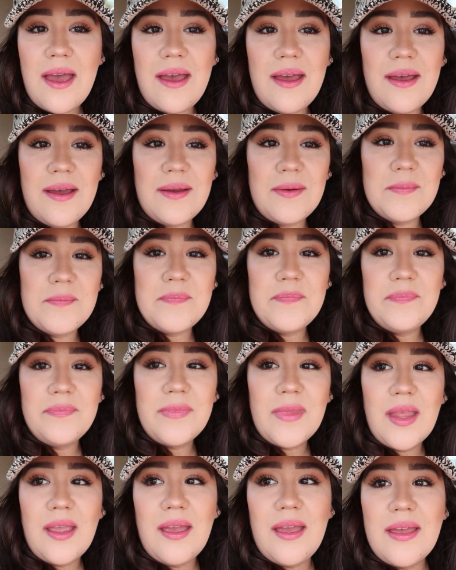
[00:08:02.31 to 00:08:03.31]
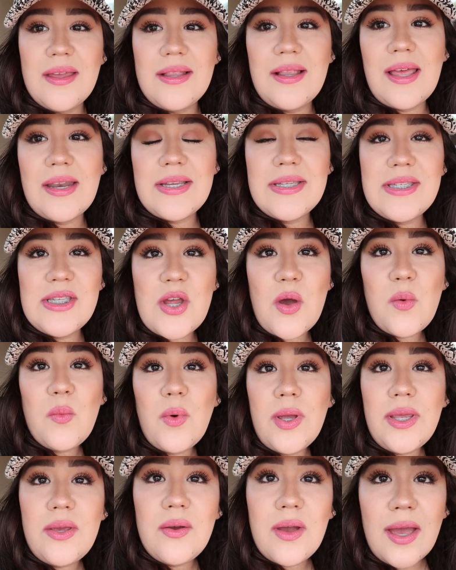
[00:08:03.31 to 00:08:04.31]
Um, let us know
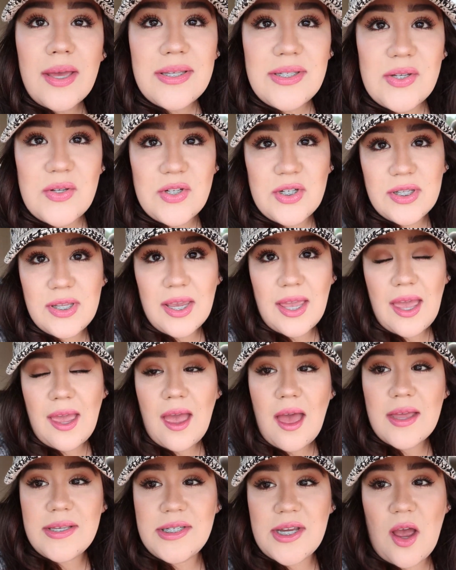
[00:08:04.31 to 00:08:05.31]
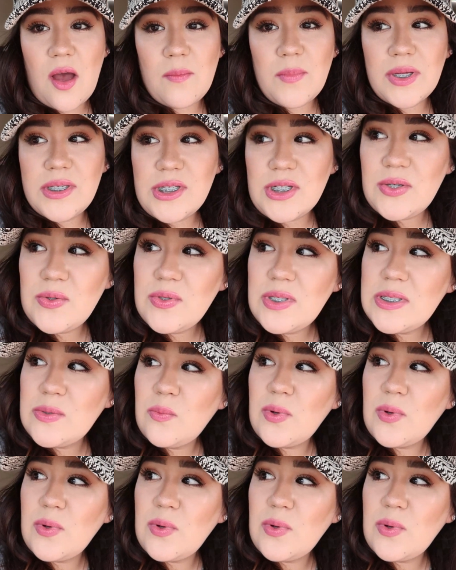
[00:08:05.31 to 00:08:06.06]
what you guys usually get a Jamba Juice.